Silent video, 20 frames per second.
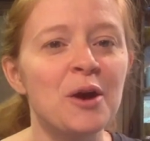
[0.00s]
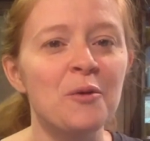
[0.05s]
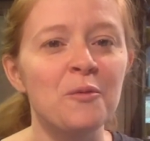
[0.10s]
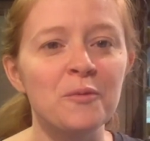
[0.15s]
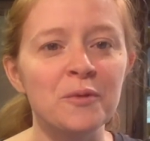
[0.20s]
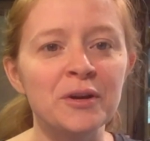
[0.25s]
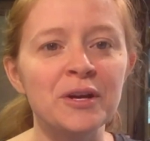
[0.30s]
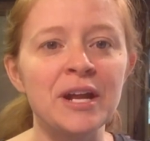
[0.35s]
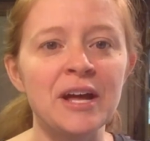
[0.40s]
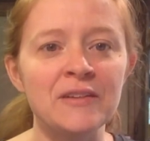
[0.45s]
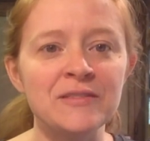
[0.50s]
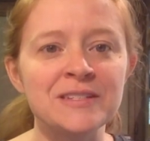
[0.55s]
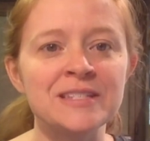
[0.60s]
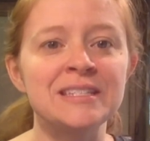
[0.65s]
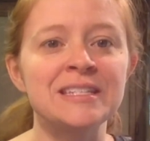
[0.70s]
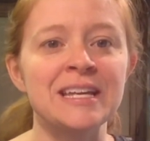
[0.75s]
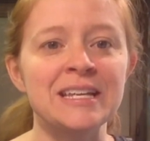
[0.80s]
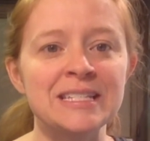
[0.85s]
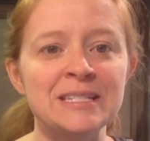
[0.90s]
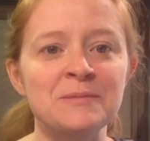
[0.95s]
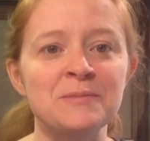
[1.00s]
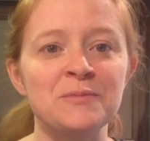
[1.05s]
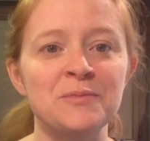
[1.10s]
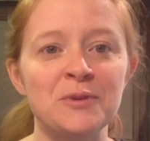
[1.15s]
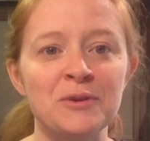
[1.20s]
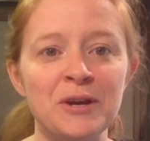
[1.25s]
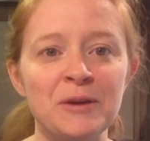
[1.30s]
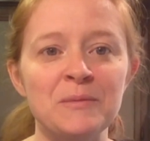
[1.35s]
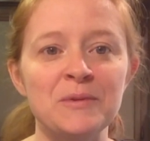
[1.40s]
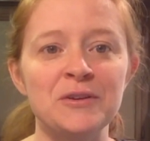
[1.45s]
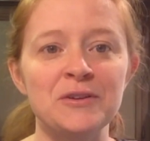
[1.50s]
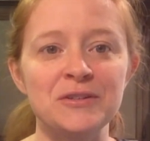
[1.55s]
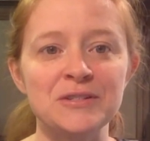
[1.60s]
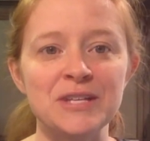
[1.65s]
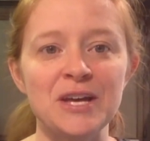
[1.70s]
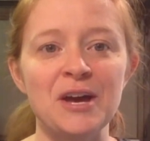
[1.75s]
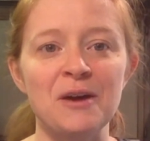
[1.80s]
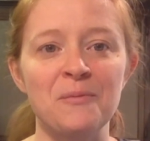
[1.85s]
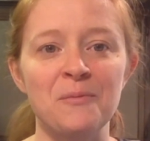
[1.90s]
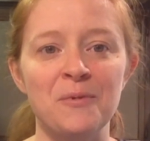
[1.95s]
We're gonna have to set some parameters
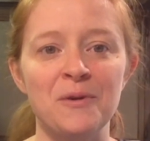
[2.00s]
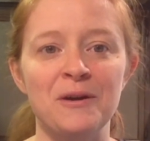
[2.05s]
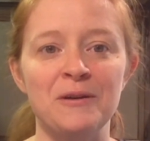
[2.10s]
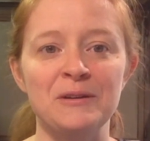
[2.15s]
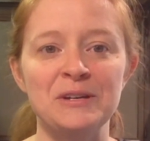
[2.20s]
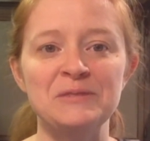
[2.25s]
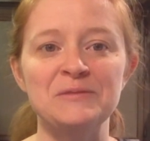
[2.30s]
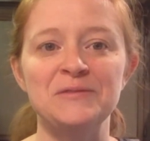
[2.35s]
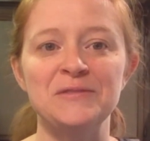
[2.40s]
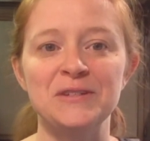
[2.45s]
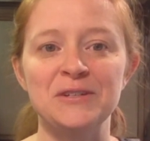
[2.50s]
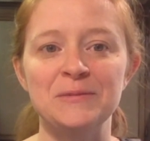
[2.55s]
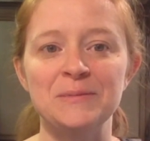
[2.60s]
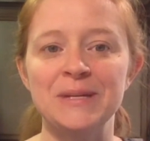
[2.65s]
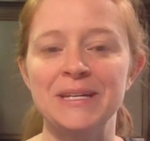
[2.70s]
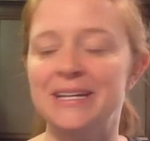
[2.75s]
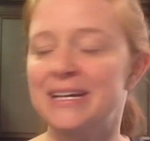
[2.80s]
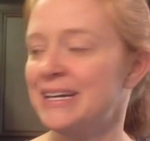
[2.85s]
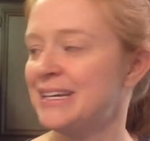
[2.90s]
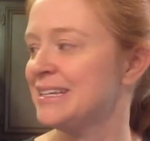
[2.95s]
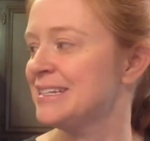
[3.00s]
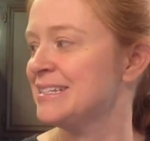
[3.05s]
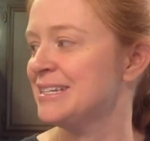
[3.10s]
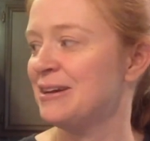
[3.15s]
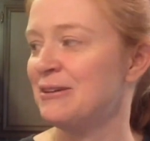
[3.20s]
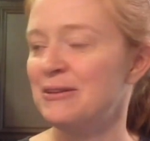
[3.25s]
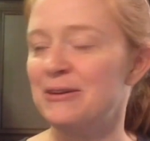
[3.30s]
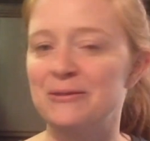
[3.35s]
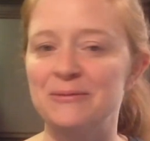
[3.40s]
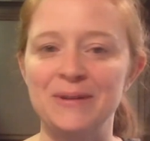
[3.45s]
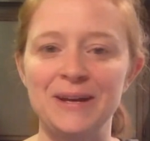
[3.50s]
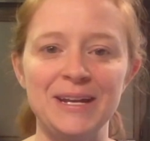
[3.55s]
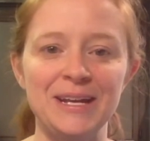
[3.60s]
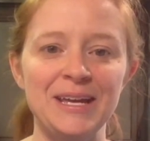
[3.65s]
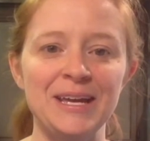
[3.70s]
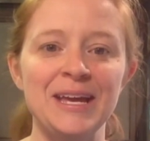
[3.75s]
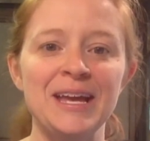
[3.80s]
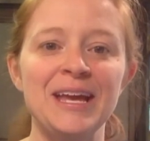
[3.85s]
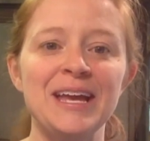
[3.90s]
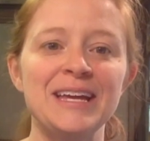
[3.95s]
up while I'm filming, I can tell
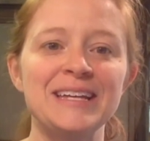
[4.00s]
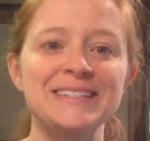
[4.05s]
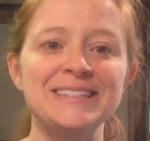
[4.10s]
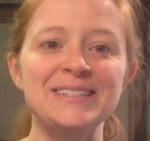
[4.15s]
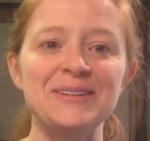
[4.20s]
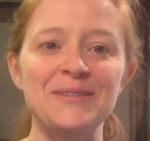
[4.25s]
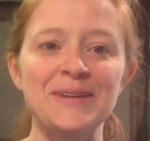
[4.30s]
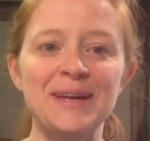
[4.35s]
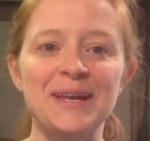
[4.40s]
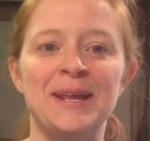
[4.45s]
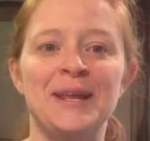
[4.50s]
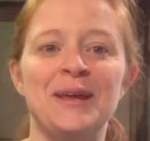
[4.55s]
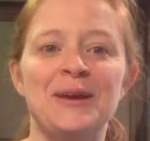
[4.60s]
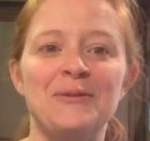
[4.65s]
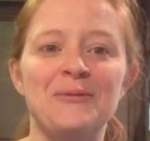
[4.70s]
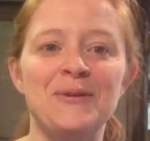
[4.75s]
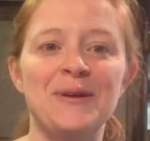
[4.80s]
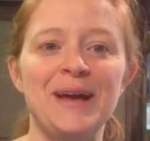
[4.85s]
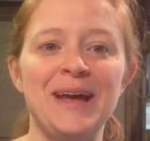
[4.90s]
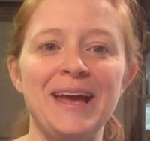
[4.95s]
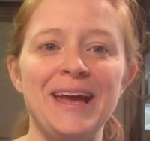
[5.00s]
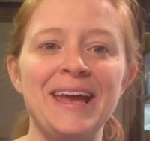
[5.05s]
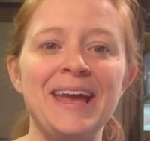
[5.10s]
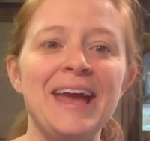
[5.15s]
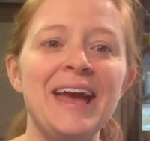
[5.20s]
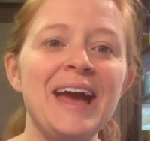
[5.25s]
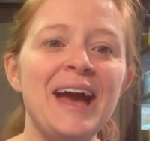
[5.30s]
already. So anyway,